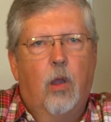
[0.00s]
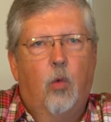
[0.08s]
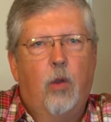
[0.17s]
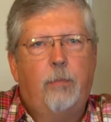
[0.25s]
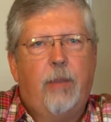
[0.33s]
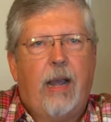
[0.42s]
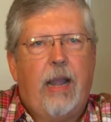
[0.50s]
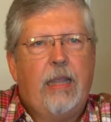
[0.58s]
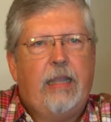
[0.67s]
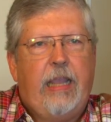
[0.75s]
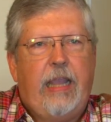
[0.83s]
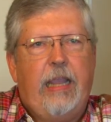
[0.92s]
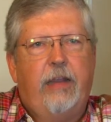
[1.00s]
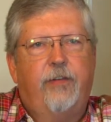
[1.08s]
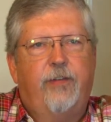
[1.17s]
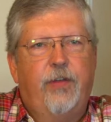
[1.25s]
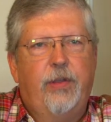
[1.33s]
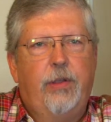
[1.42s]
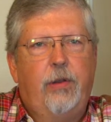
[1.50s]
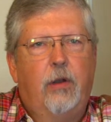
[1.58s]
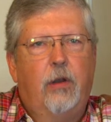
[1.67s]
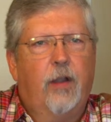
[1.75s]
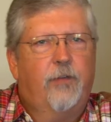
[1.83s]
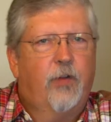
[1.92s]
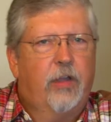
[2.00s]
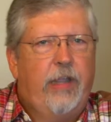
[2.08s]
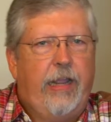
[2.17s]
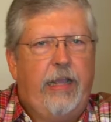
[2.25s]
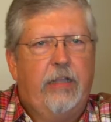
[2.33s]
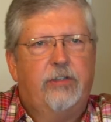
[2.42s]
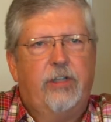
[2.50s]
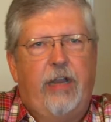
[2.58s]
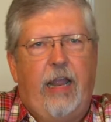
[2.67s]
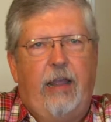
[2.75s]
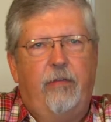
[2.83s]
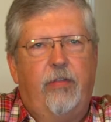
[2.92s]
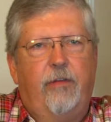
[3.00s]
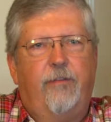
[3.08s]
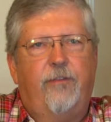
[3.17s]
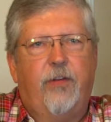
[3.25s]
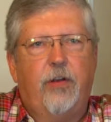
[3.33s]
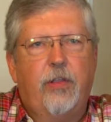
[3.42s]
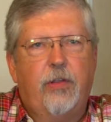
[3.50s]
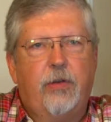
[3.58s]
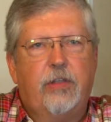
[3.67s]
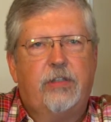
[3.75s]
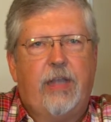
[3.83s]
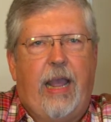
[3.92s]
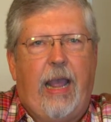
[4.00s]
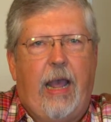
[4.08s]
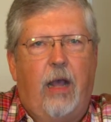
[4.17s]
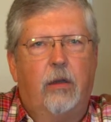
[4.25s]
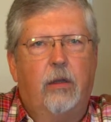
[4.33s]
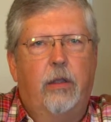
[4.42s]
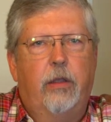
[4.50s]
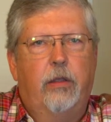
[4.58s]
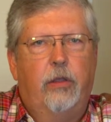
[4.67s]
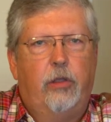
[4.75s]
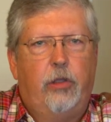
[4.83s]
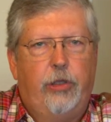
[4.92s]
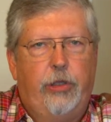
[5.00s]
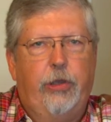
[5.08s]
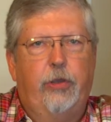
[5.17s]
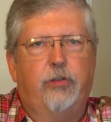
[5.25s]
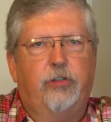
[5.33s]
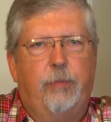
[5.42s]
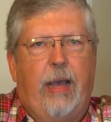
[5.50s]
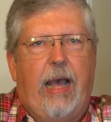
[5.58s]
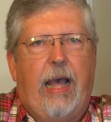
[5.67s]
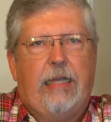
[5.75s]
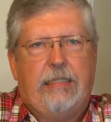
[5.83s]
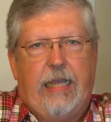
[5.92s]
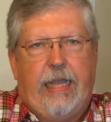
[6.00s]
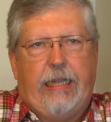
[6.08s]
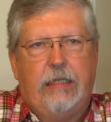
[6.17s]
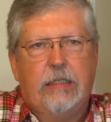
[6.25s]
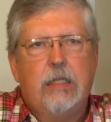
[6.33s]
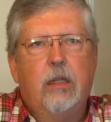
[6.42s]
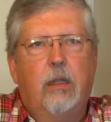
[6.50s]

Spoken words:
When buying canned food, look for cans that have the furthest out use-by date.